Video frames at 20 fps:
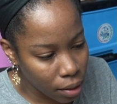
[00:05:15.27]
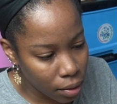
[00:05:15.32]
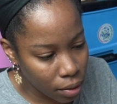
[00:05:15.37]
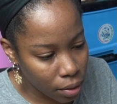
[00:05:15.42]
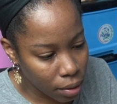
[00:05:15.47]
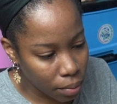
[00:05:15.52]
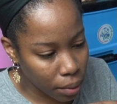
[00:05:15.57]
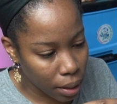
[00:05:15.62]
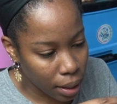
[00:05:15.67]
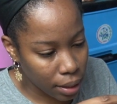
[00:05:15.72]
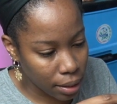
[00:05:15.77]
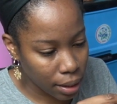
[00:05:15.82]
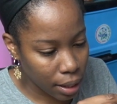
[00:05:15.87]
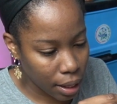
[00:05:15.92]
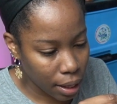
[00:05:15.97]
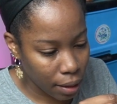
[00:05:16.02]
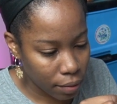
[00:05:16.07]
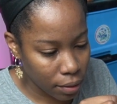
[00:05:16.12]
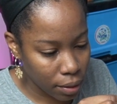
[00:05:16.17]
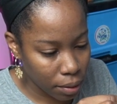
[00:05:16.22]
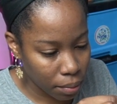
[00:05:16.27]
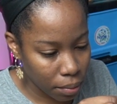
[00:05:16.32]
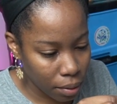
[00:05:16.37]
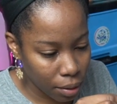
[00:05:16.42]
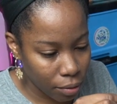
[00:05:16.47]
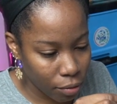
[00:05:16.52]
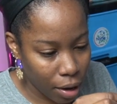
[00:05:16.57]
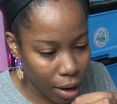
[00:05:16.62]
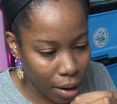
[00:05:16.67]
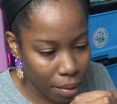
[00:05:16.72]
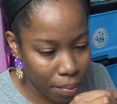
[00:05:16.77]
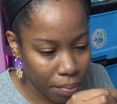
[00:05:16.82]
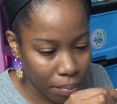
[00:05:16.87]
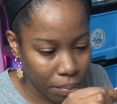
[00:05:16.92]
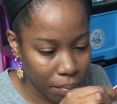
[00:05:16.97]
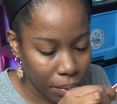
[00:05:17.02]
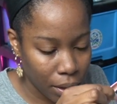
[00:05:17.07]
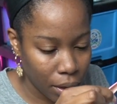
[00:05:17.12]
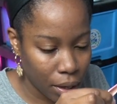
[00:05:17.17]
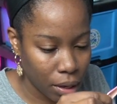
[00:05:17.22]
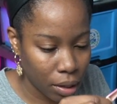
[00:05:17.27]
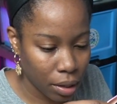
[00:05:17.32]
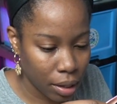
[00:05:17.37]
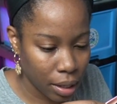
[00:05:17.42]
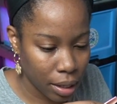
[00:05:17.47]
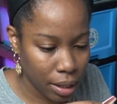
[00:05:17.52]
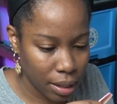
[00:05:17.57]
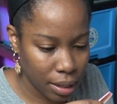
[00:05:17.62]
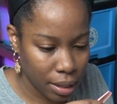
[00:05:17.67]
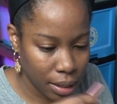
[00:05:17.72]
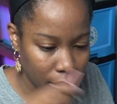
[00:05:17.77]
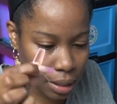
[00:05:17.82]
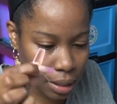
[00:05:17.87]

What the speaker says: So I'm guessing I have to pull out this